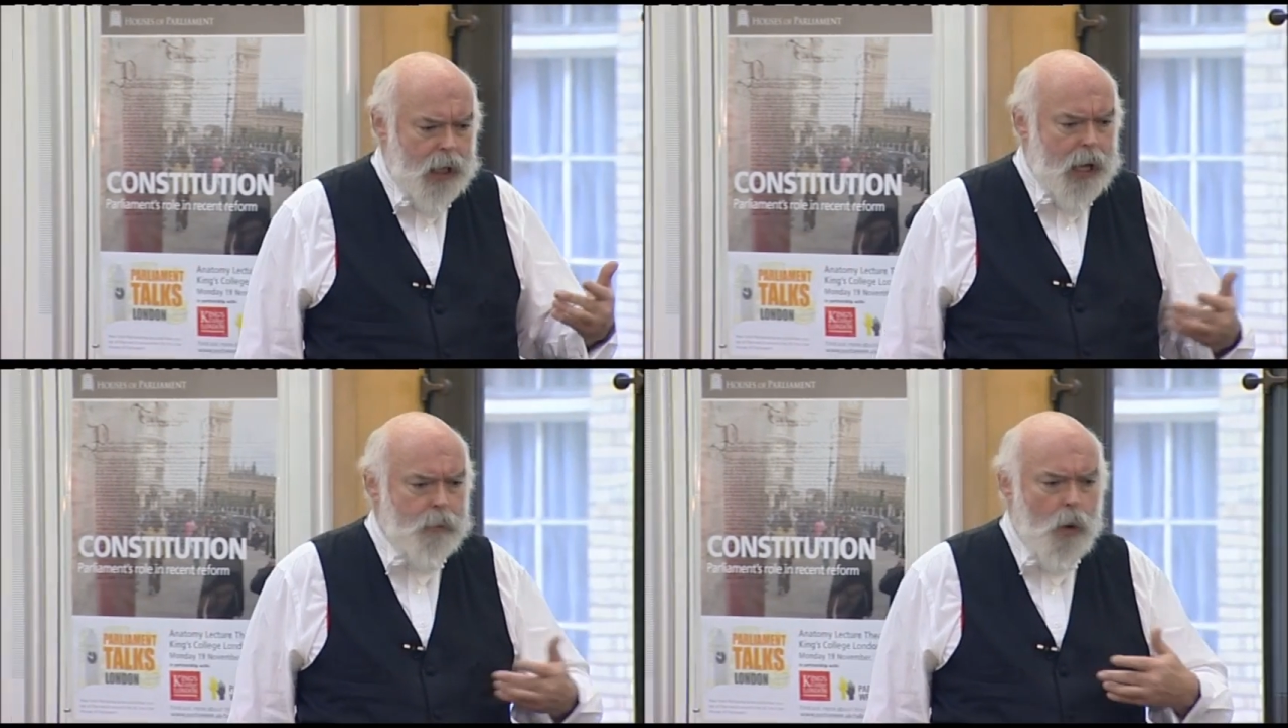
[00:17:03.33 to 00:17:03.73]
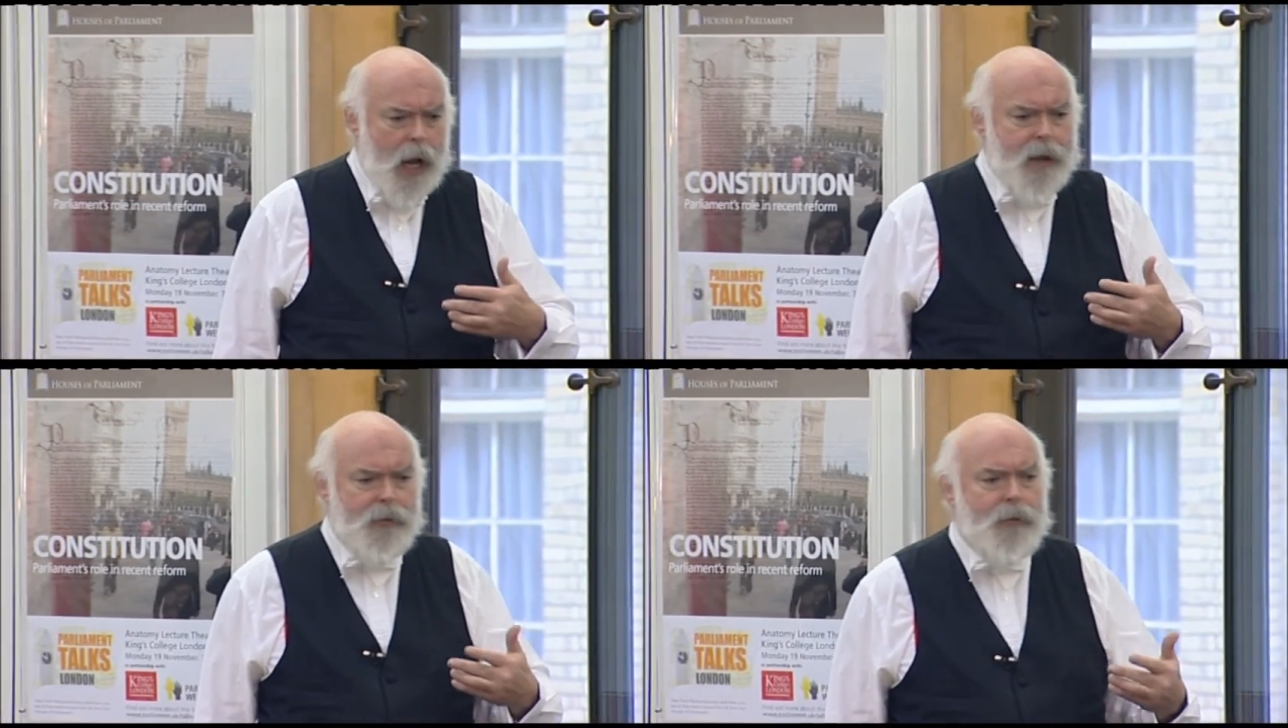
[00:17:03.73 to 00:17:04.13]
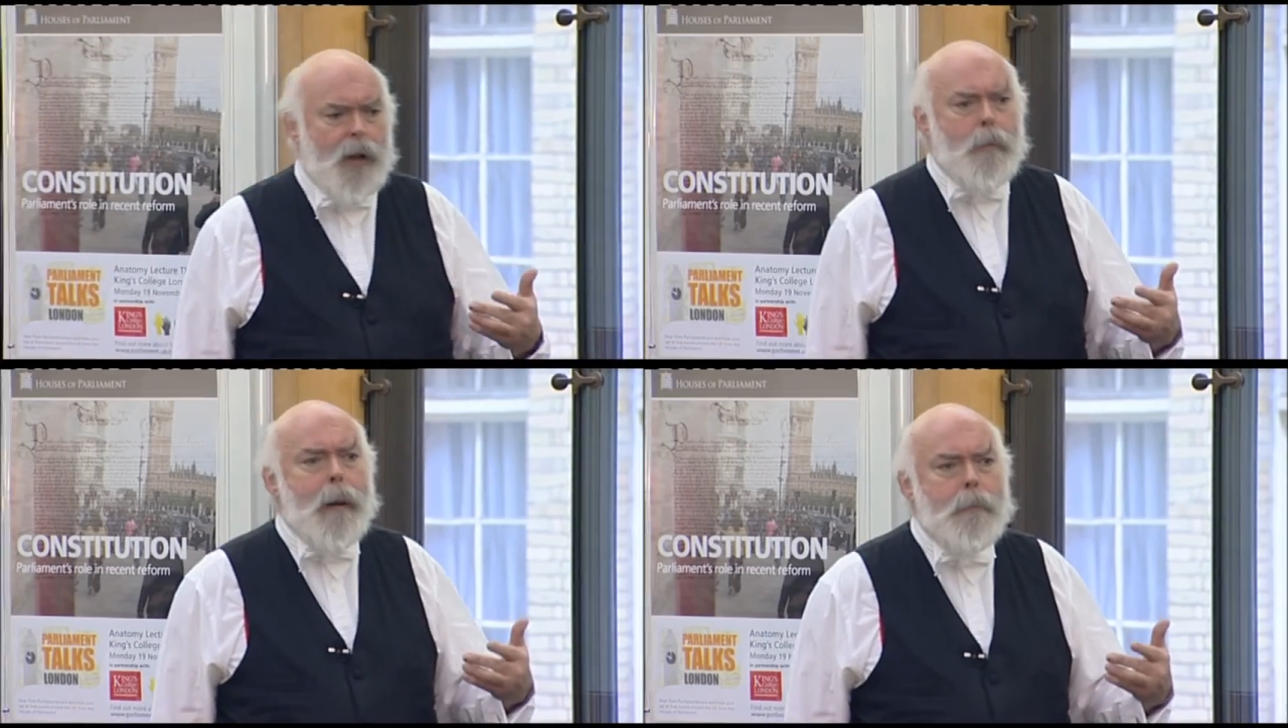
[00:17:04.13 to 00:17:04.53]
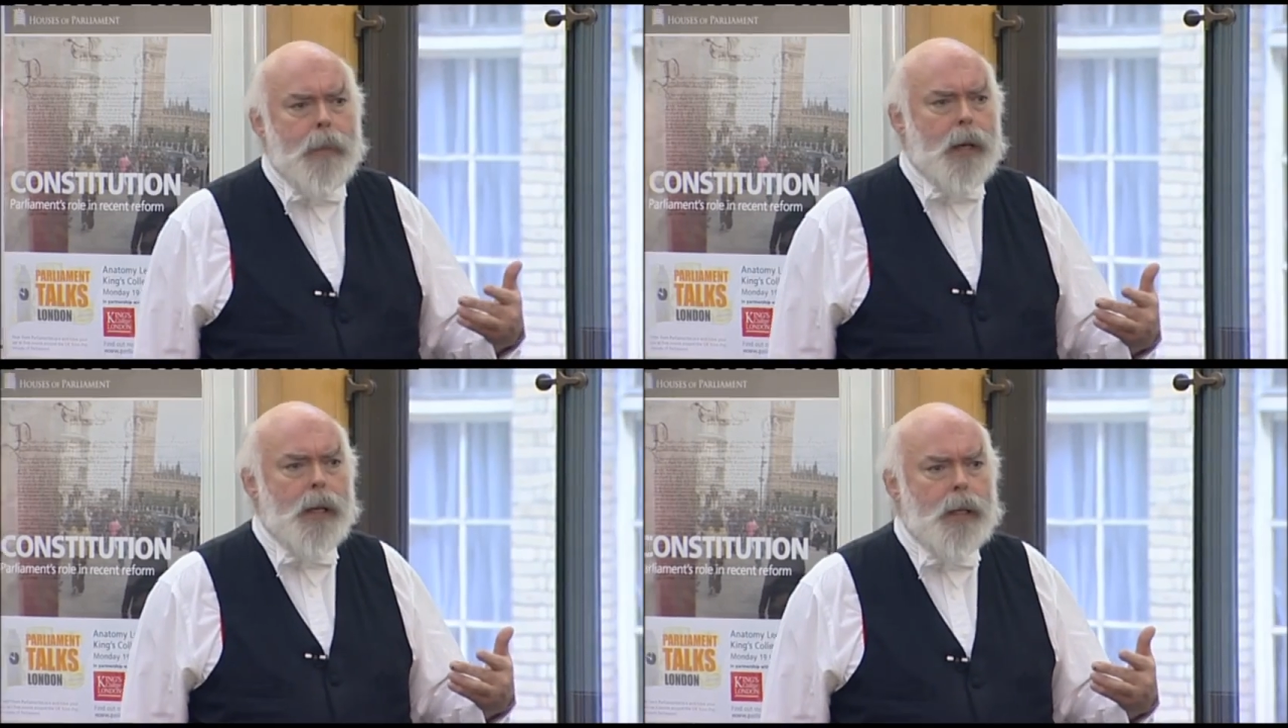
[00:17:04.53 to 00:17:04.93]
um, if a
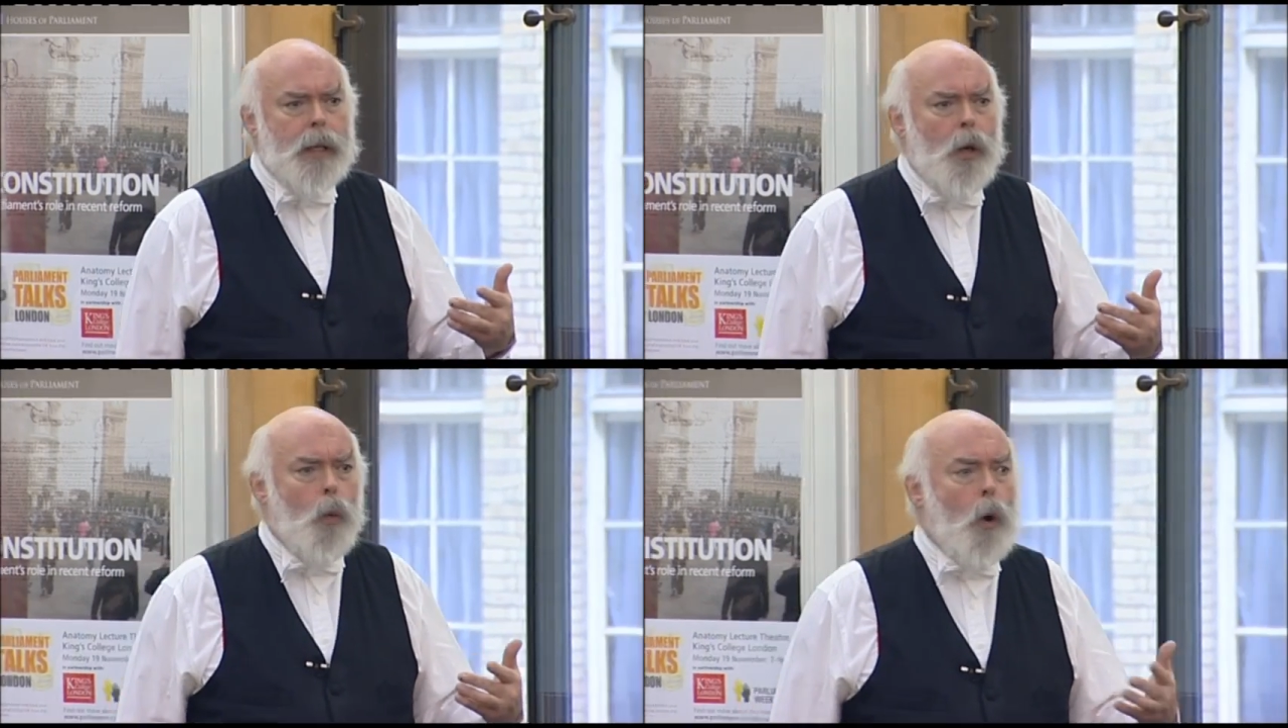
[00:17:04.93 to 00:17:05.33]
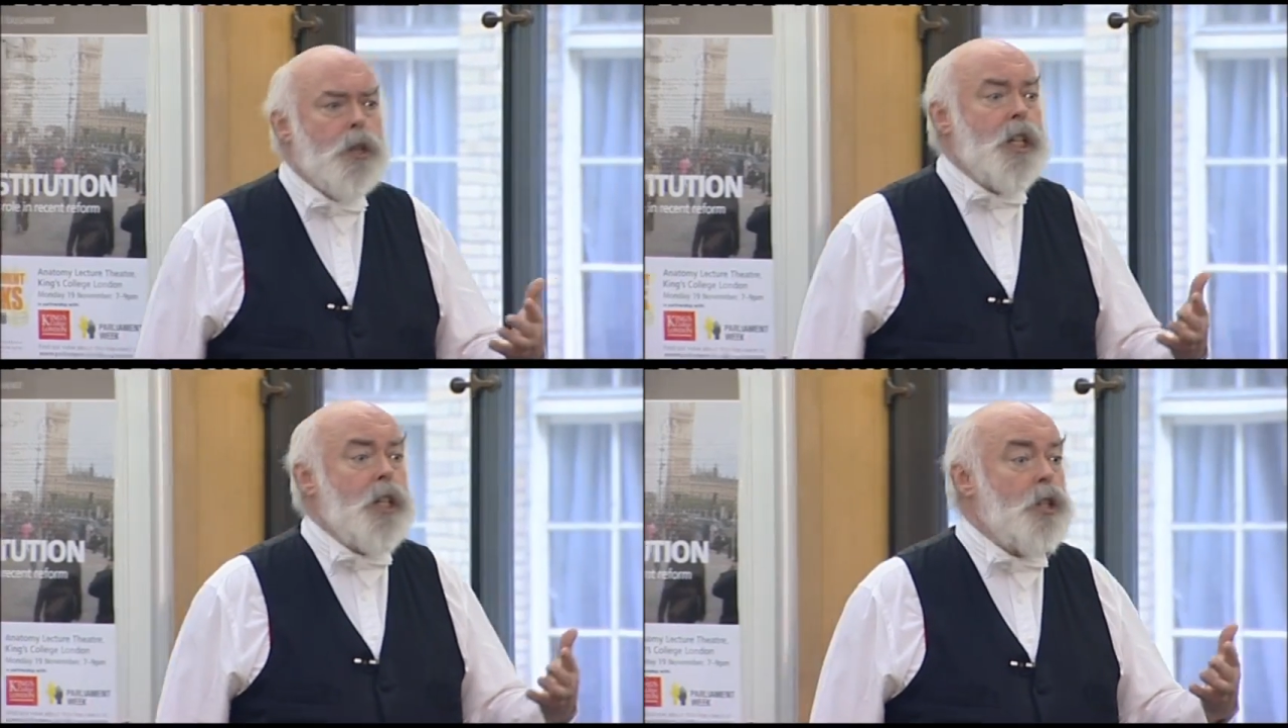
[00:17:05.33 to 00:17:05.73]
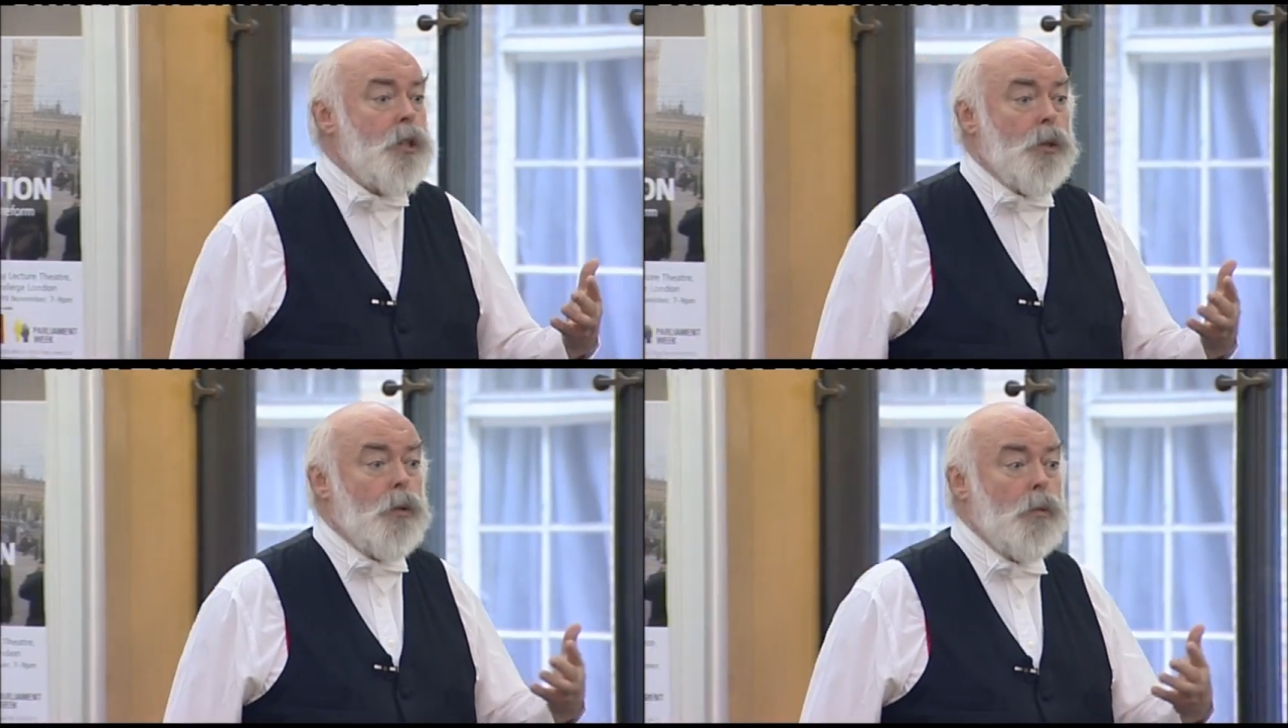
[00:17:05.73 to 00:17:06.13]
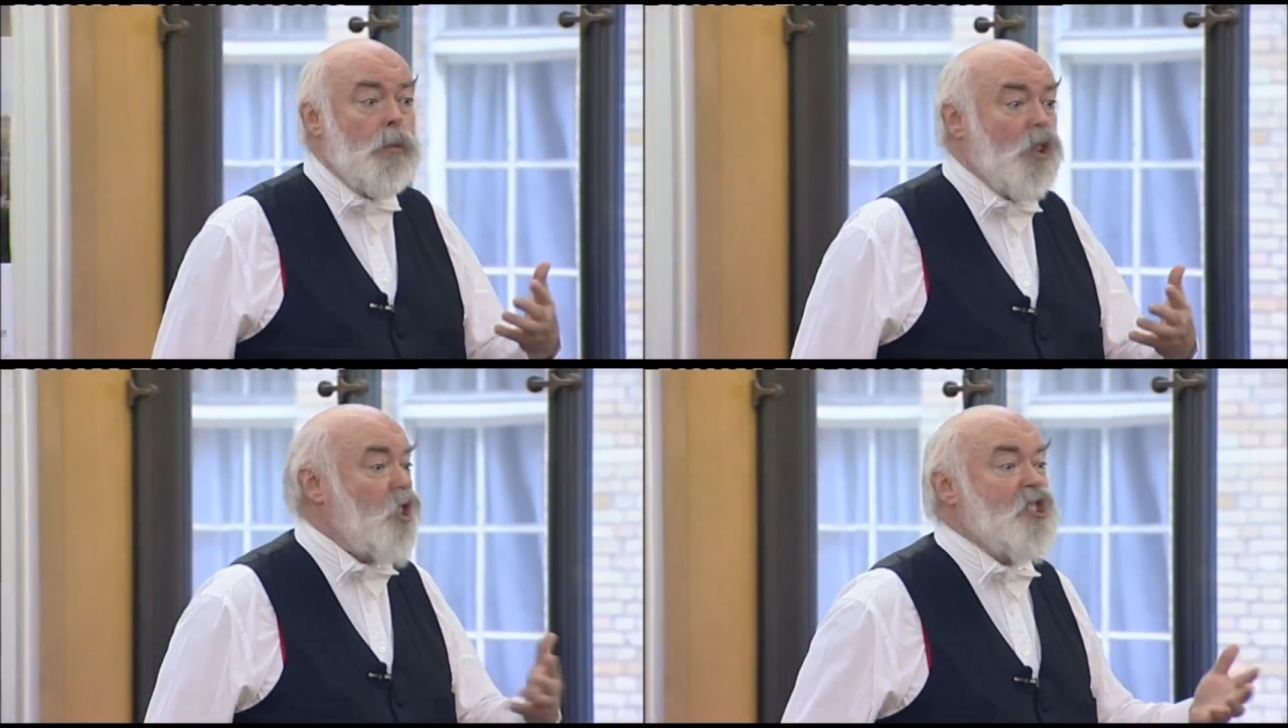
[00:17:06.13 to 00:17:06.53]
member wanted to
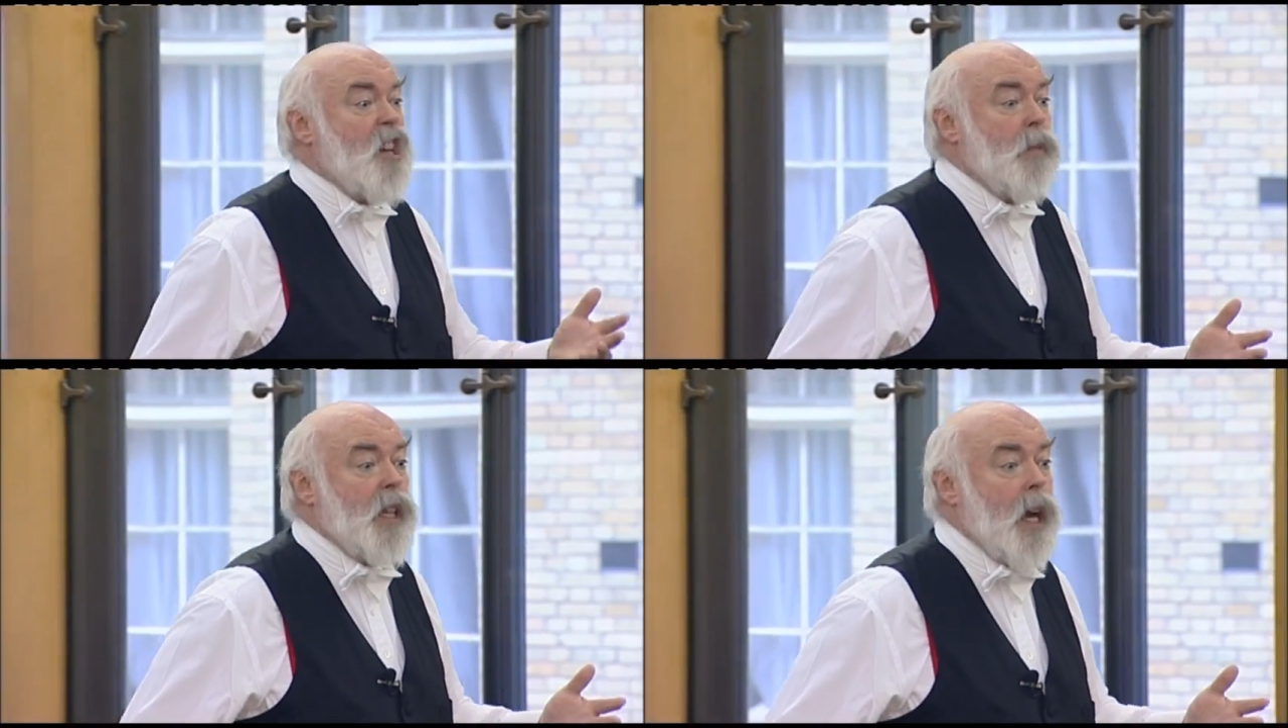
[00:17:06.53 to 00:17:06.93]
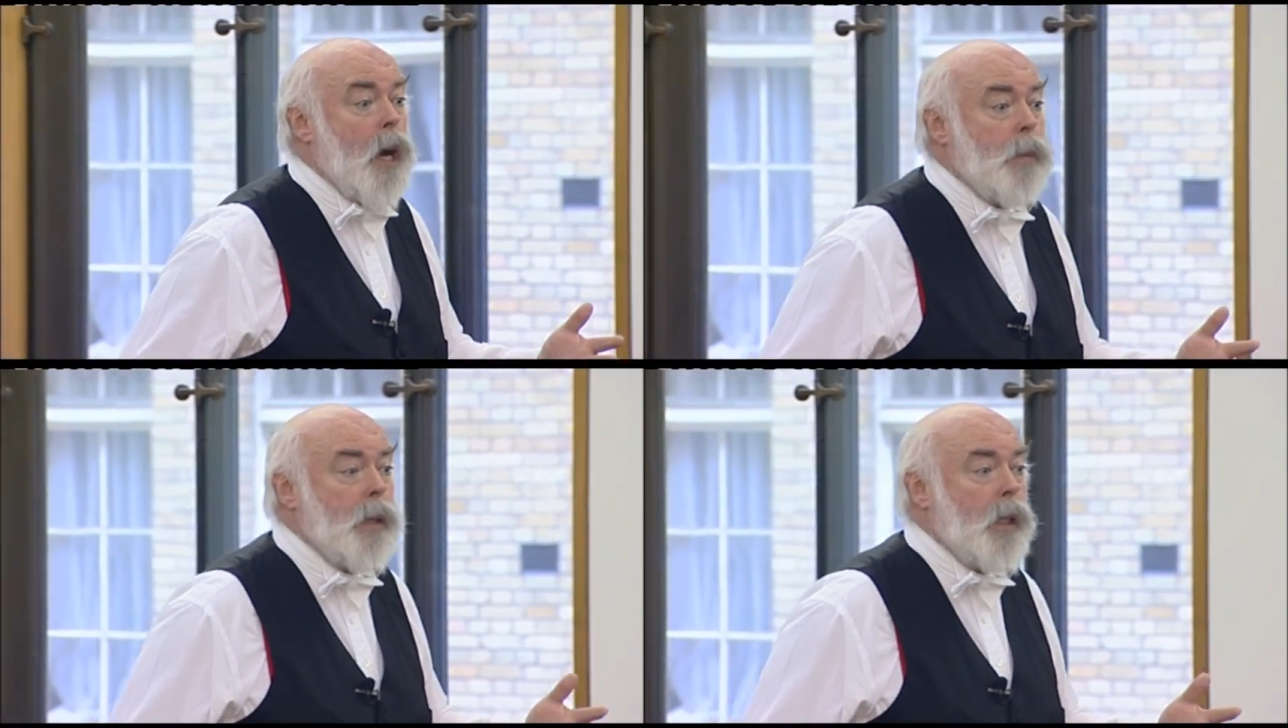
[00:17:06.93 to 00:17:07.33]
look something up,